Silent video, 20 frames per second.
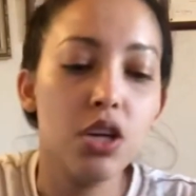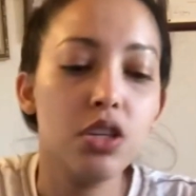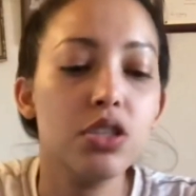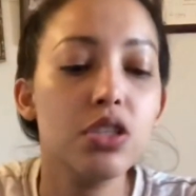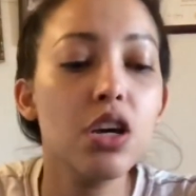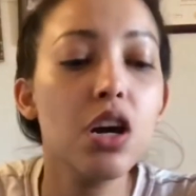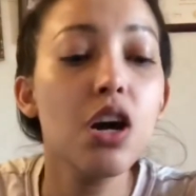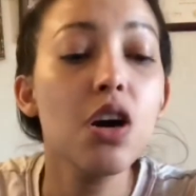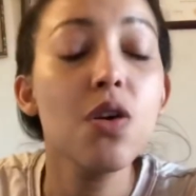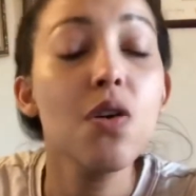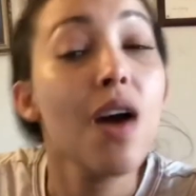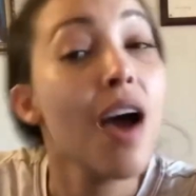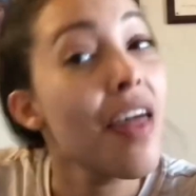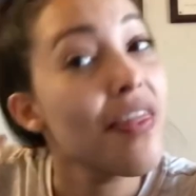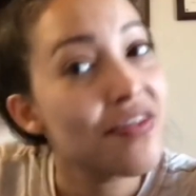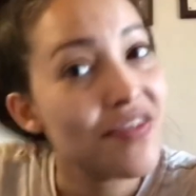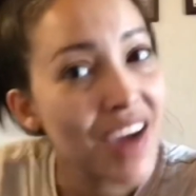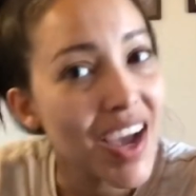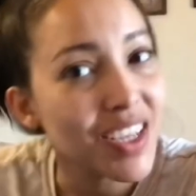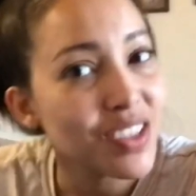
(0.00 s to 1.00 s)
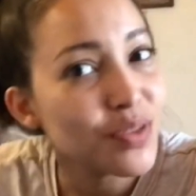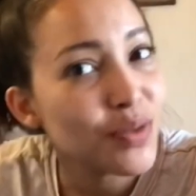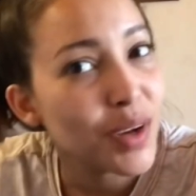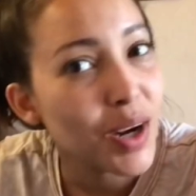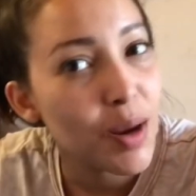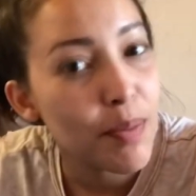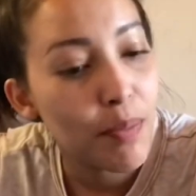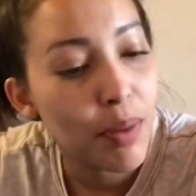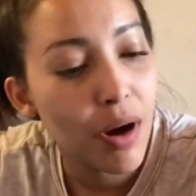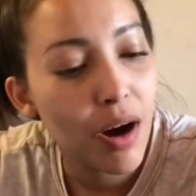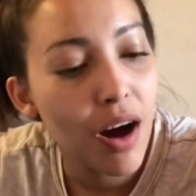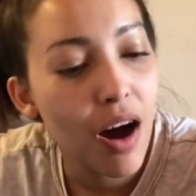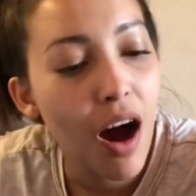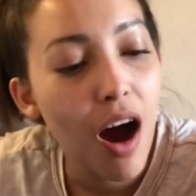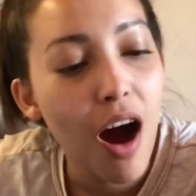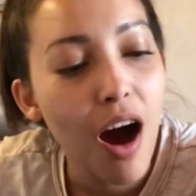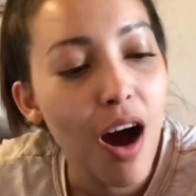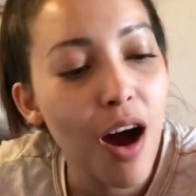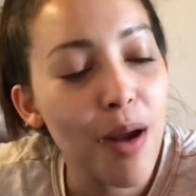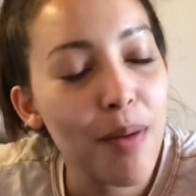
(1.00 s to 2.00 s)
So that's what I put
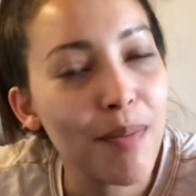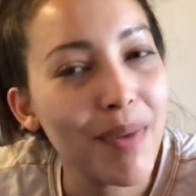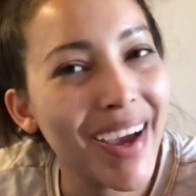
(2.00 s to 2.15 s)
on